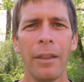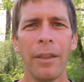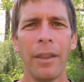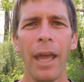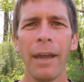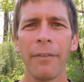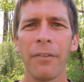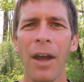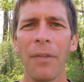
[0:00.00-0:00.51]

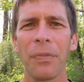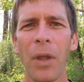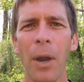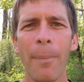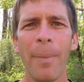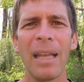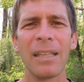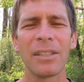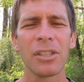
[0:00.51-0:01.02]
They've got
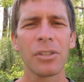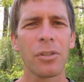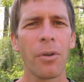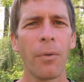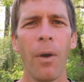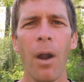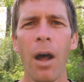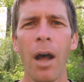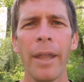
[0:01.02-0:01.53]
their business
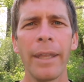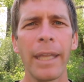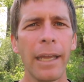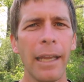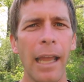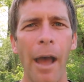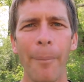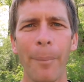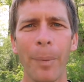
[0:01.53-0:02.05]
to run,
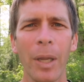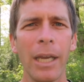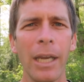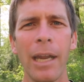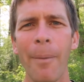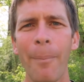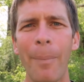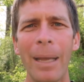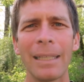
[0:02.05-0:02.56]
they got
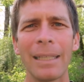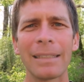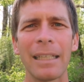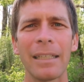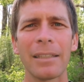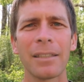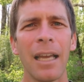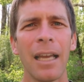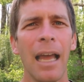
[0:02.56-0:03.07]
plenty of
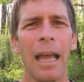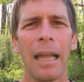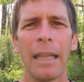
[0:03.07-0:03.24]
business.